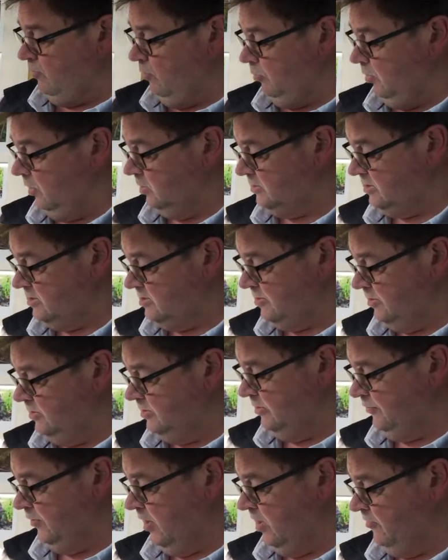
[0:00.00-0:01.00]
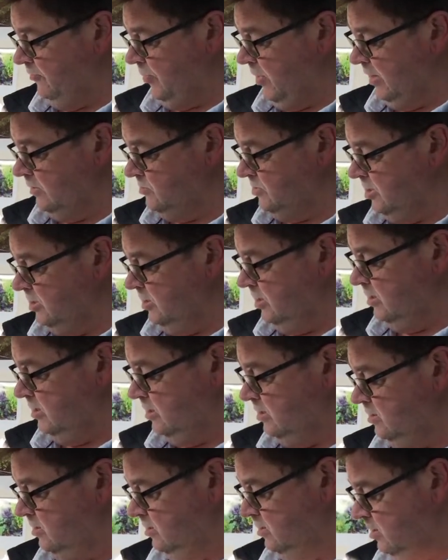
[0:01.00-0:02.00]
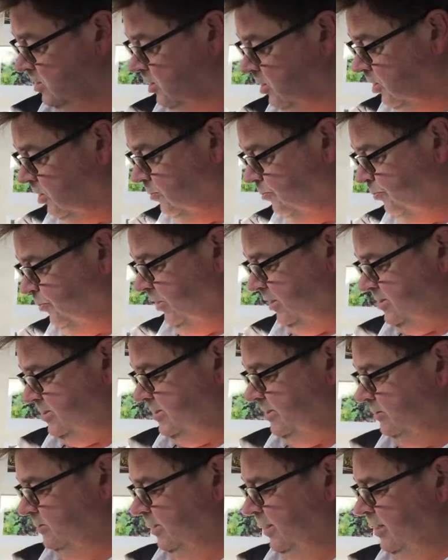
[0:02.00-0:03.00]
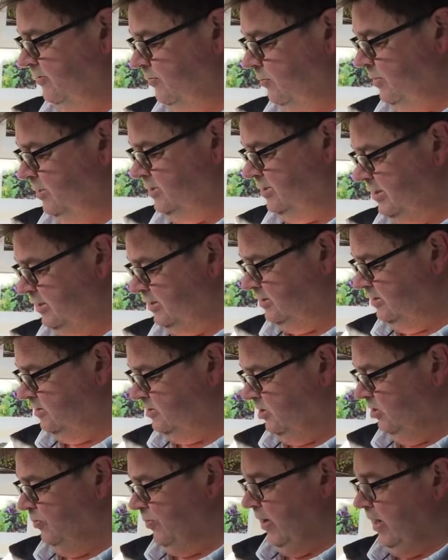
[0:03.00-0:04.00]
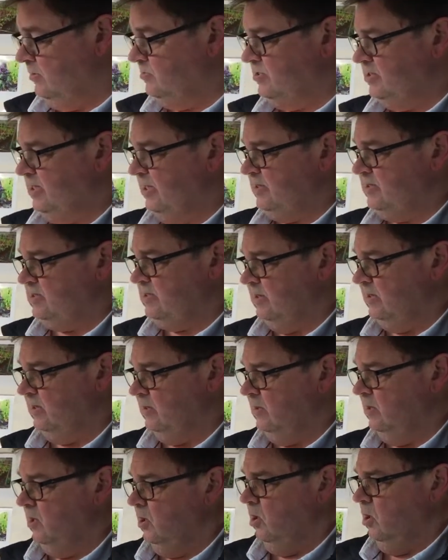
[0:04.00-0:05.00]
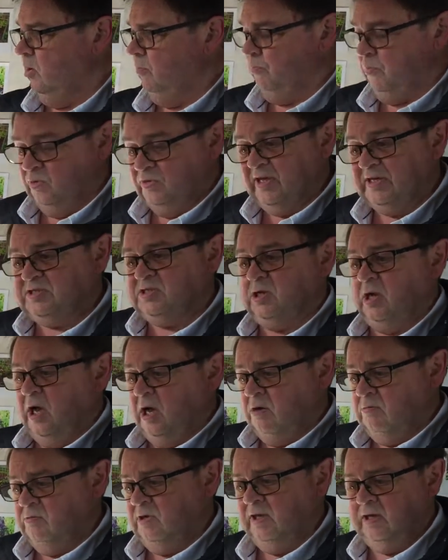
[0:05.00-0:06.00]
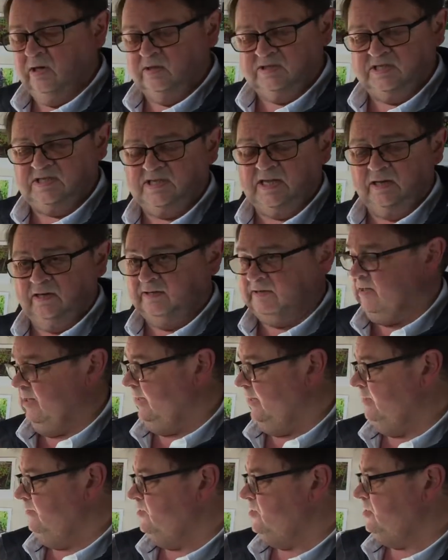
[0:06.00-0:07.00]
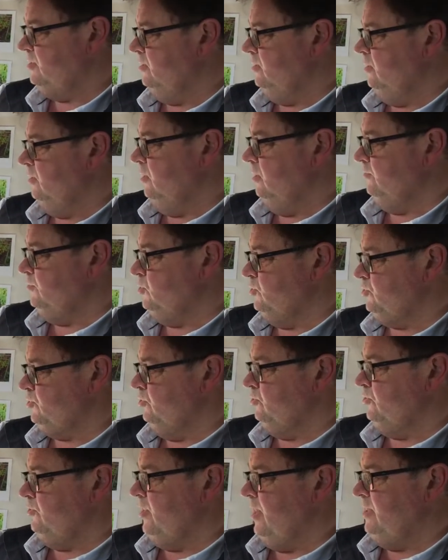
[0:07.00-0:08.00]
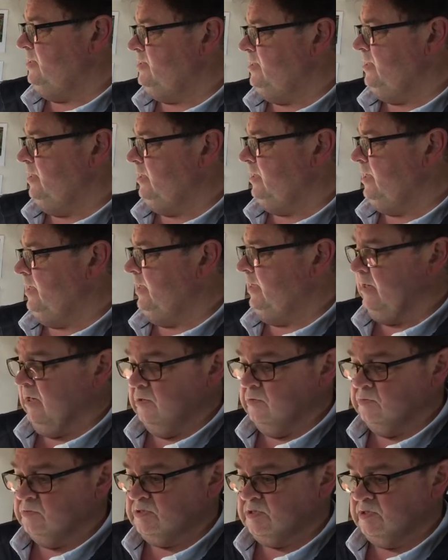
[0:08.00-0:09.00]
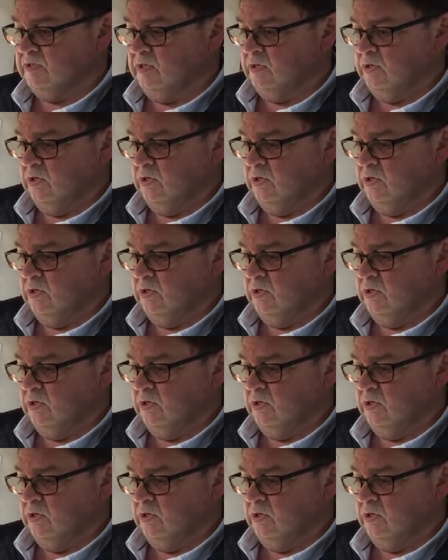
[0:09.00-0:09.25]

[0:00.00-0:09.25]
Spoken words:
a plot, is £35 a year. But that's still leaving me £62.60. But that's only on salad leaves of just under 18 kilos.